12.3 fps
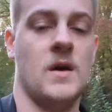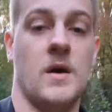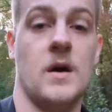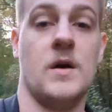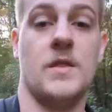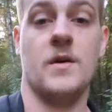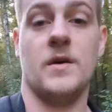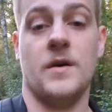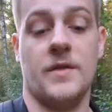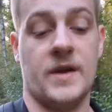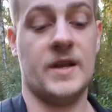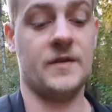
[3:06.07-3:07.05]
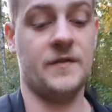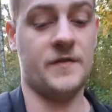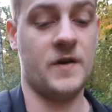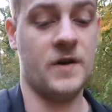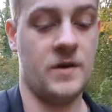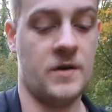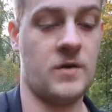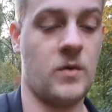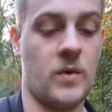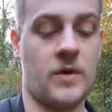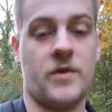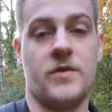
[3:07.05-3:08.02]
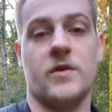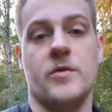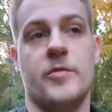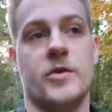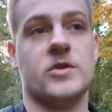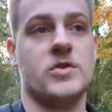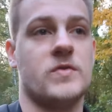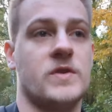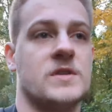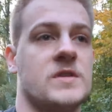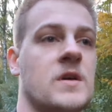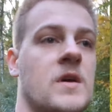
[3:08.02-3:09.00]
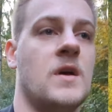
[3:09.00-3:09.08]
The cliff with the birch trees,